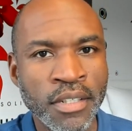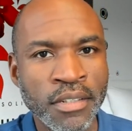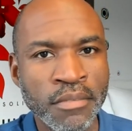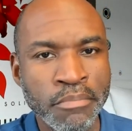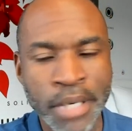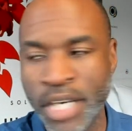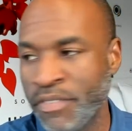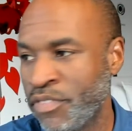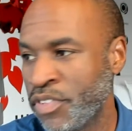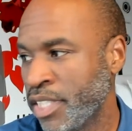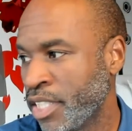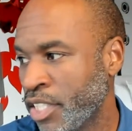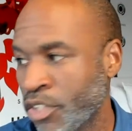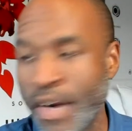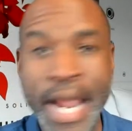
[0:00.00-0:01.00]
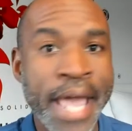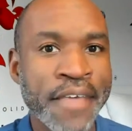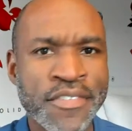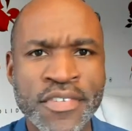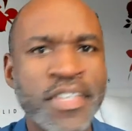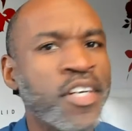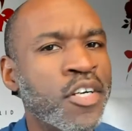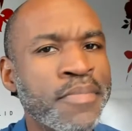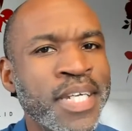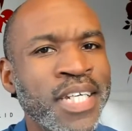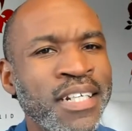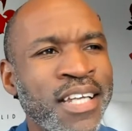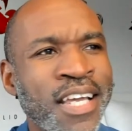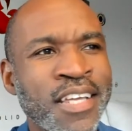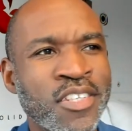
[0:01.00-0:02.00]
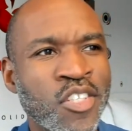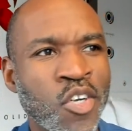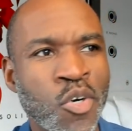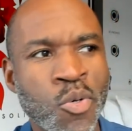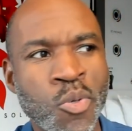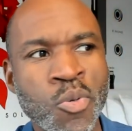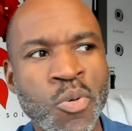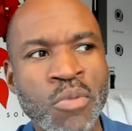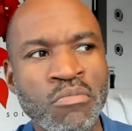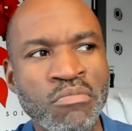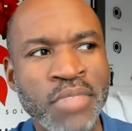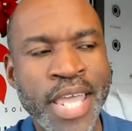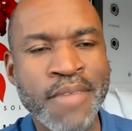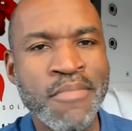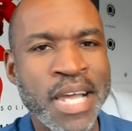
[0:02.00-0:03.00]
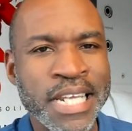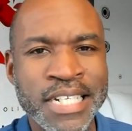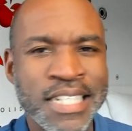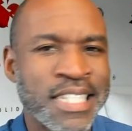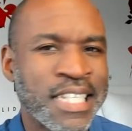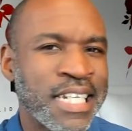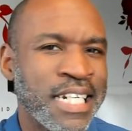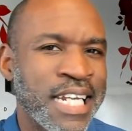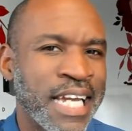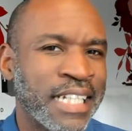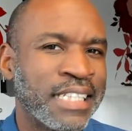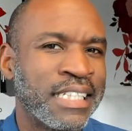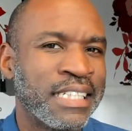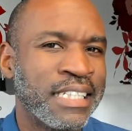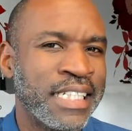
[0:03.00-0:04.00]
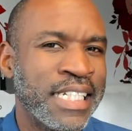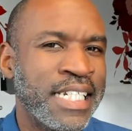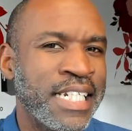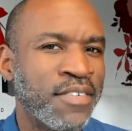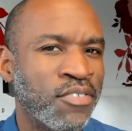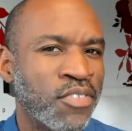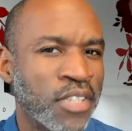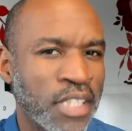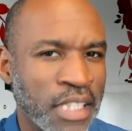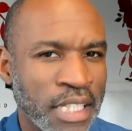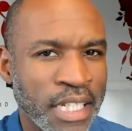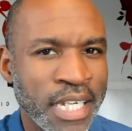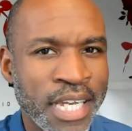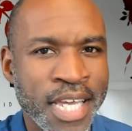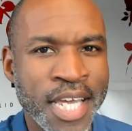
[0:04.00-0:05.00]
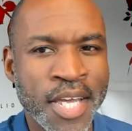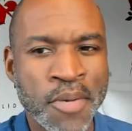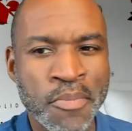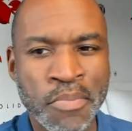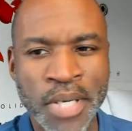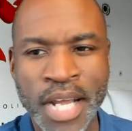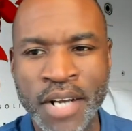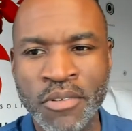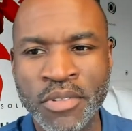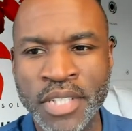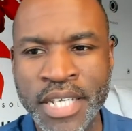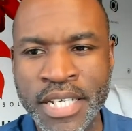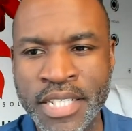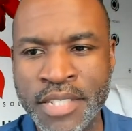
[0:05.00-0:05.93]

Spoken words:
barefoot in the grass. You know what I mean? So they might just connect differently. But I don't think